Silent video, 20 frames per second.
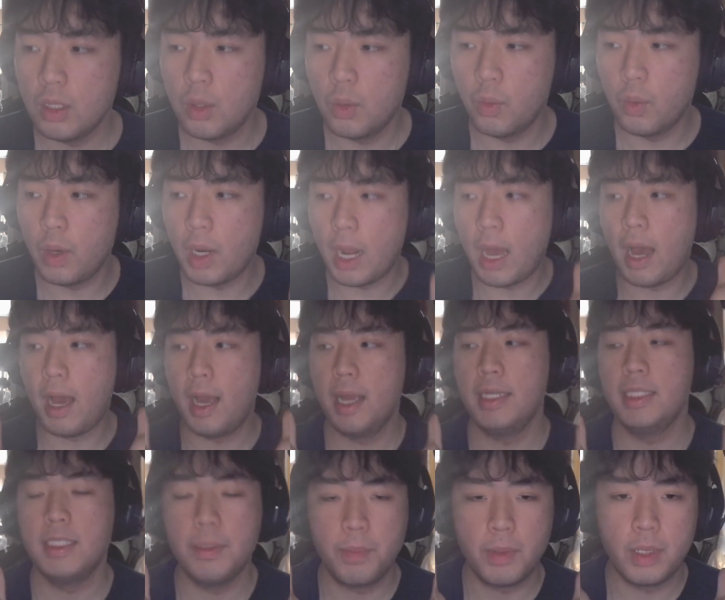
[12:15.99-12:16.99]
what I
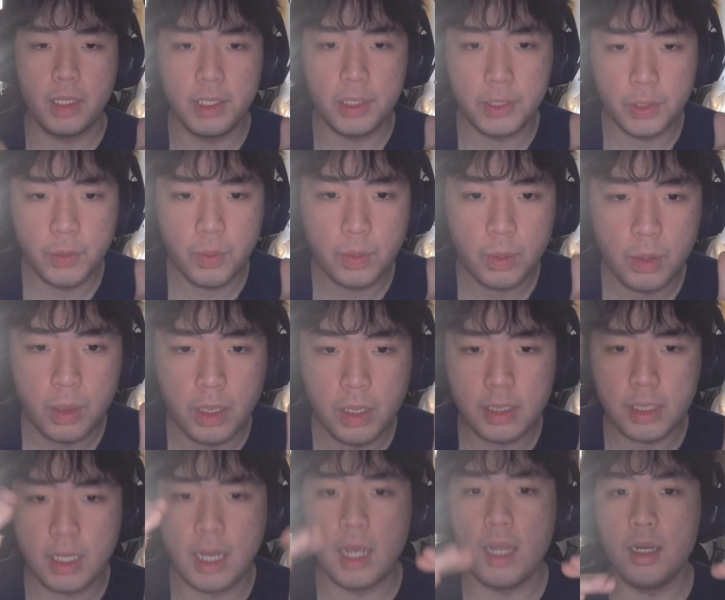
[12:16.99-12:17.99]
typically do
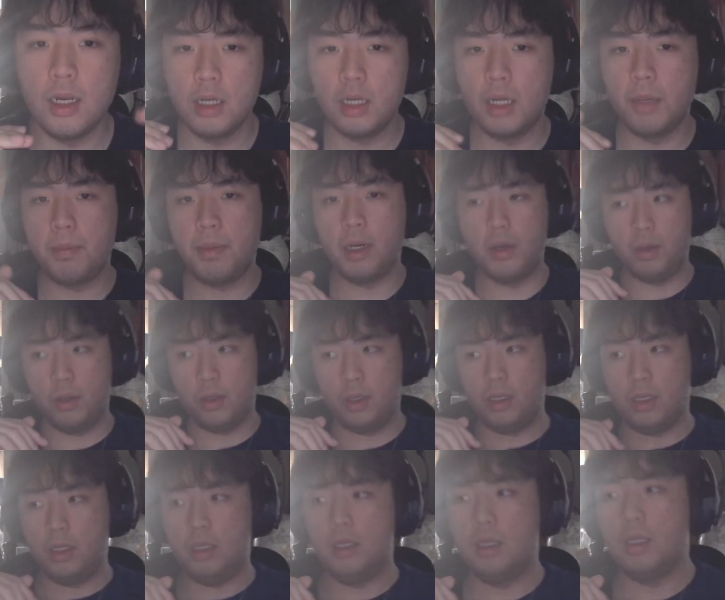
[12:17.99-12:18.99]
is I learn about
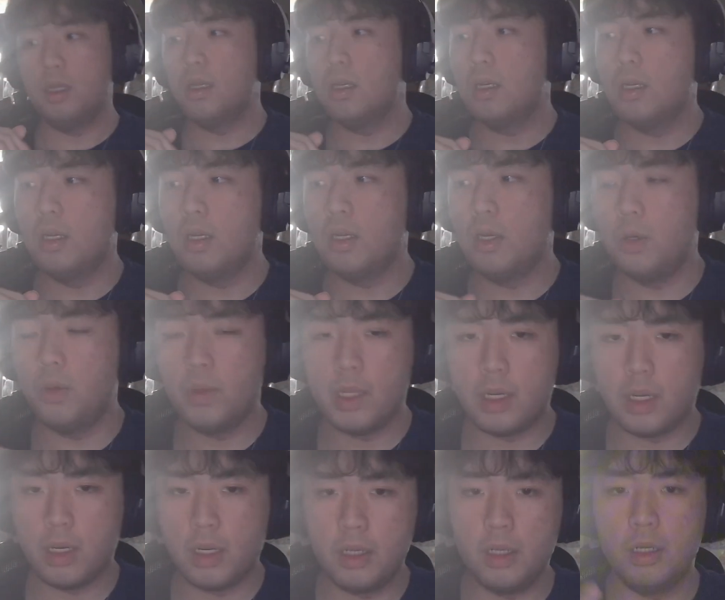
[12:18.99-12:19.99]
who they
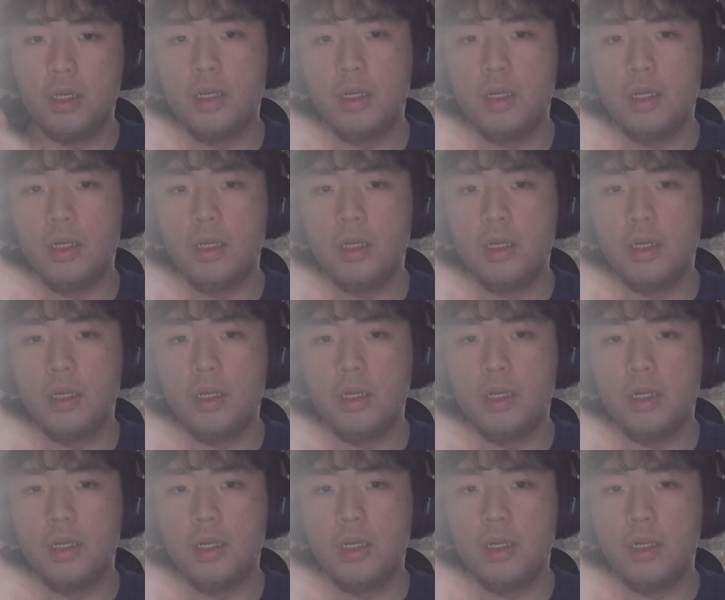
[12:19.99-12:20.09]
are,